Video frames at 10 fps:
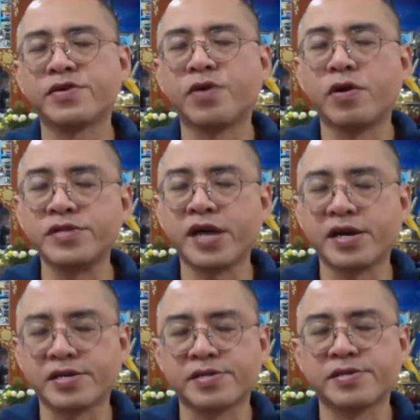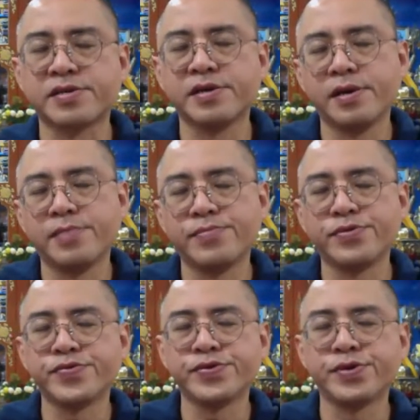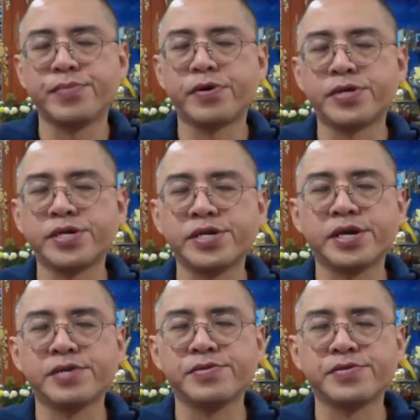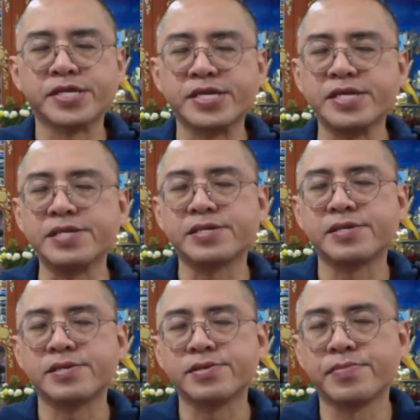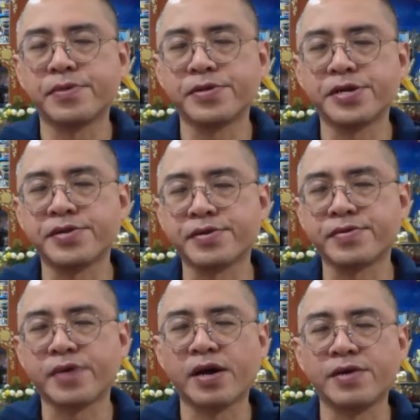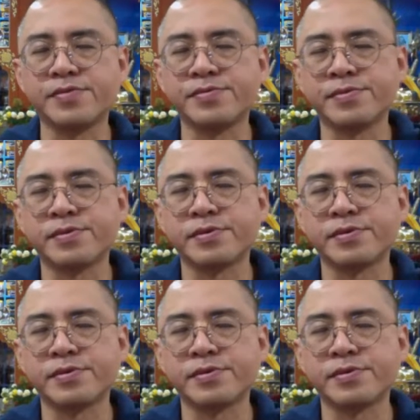contact between your body and your seat, your body and the ground,